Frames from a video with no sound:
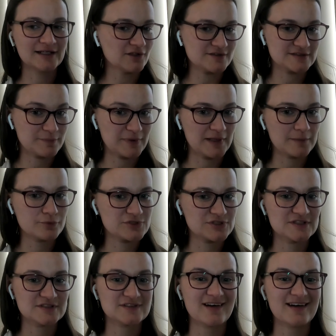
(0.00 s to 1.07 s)
lots of people
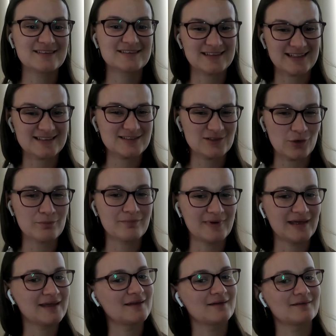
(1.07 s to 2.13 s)
to your site does not
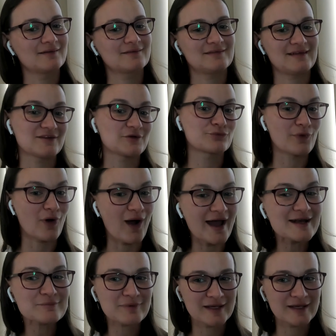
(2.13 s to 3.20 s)
mean they're the
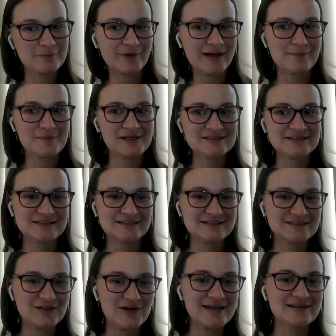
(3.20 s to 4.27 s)
right people coming to your
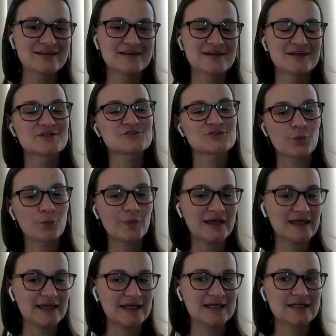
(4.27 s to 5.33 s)
site." So
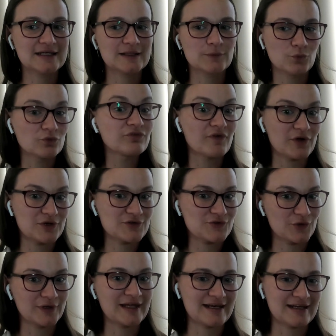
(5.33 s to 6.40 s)
we will focus
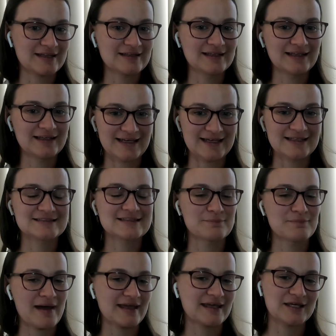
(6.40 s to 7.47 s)
on getting mm-hmm. the leads
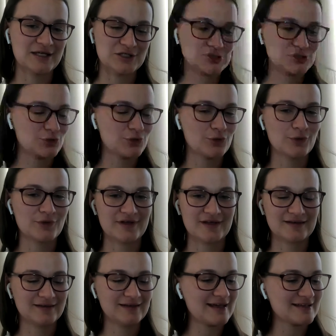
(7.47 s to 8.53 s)
and making sure
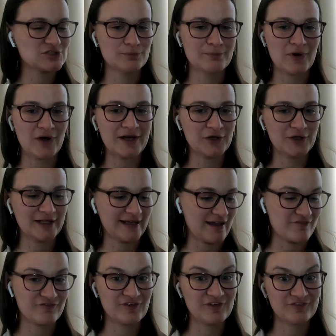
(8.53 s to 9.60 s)
that, yes, you might only
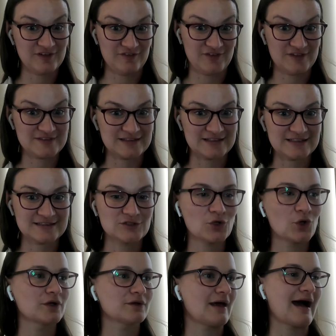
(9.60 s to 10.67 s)
get 50 visitors,
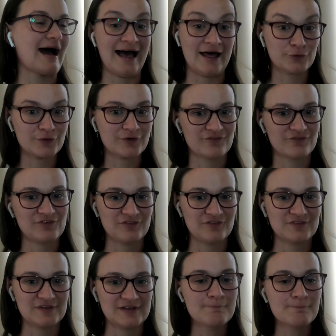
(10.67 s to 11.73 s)
not
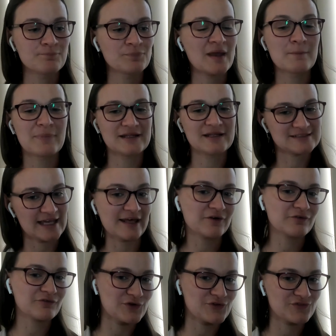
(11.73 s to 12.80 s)
150, but 10
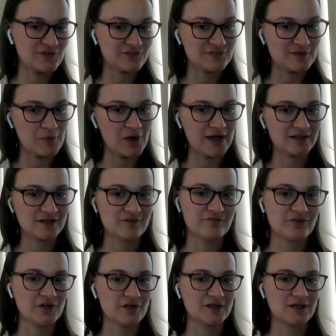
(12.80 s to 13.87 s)
of those 50 might
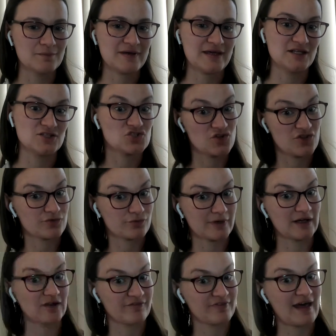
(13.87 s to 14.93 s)
convert compared to
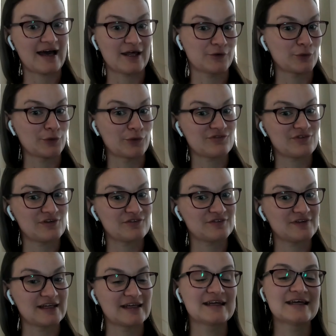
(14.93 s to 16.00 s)
three of the
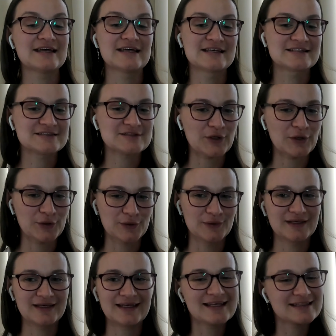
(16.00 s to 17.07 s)
150. So
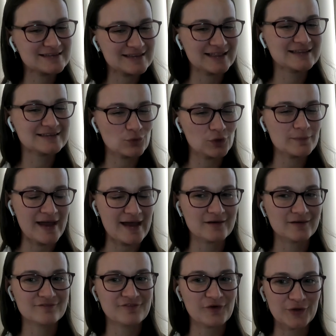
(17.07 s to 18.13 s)
it's, it's all about
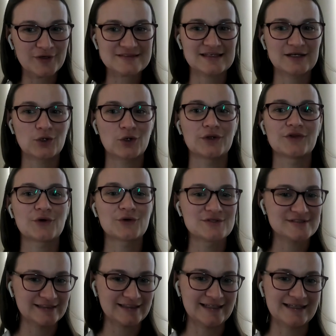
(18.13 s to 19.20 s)
focusing on yeah.
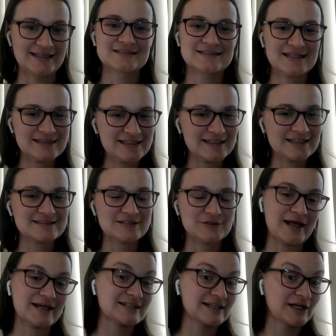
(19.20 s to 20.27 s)
those leads, the things that are
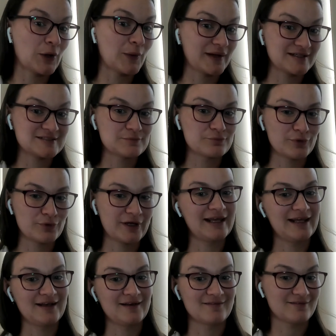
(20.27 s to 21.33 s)
actually going to bring
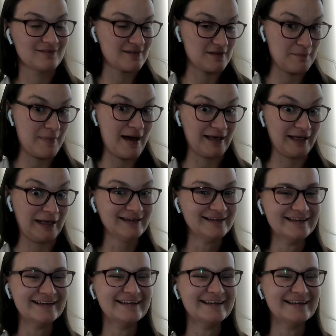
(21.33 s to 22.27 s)
in the money.